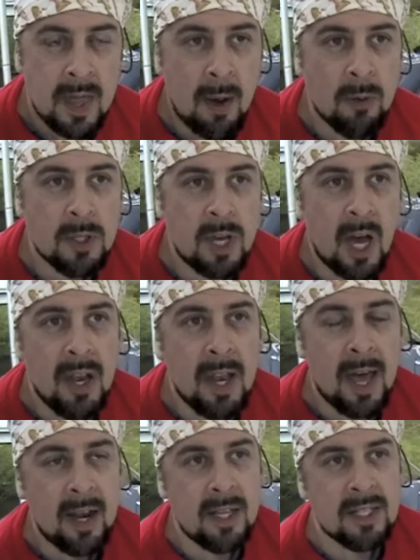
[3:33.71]
that was
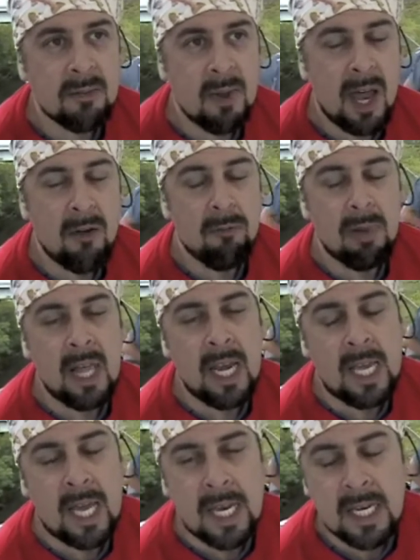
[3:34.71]
undoubtedly some kind of blenny.